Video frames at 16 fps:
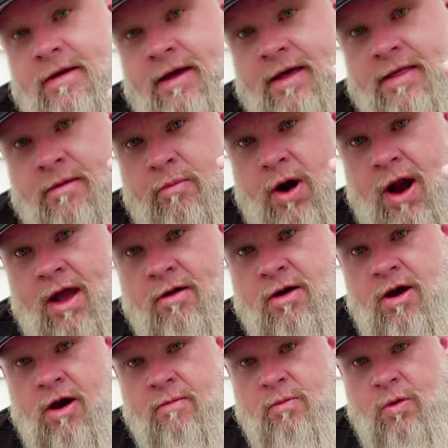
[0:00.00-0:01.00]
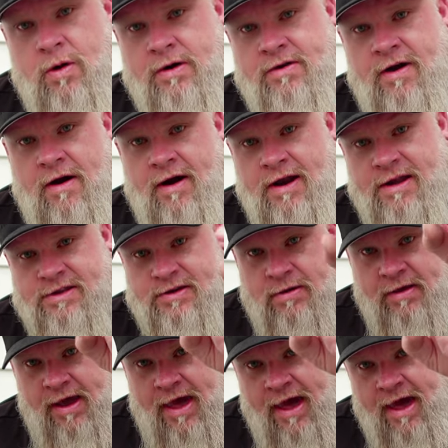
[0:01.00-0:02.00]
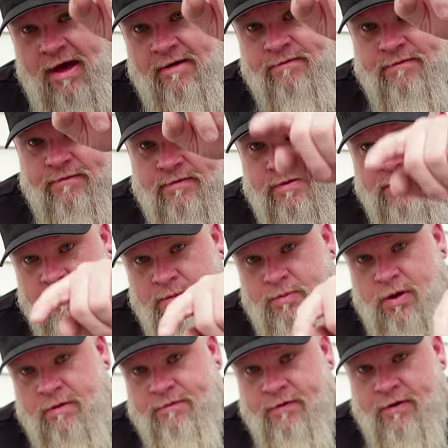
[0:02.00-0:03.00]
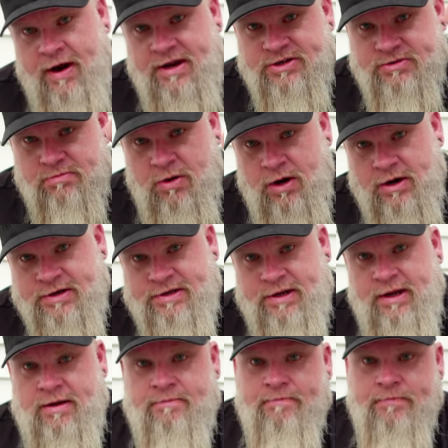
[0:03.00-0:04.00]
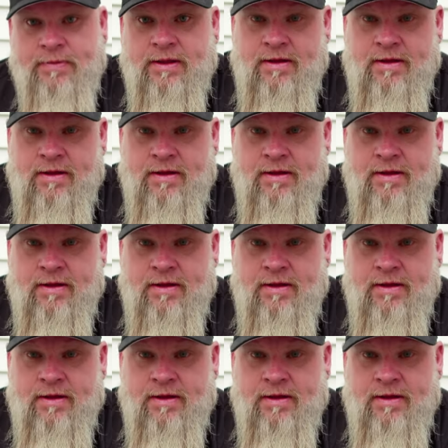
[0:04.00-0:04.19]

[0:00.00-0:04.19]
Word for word: And the brown cardboard targets only have the perforation marks in them.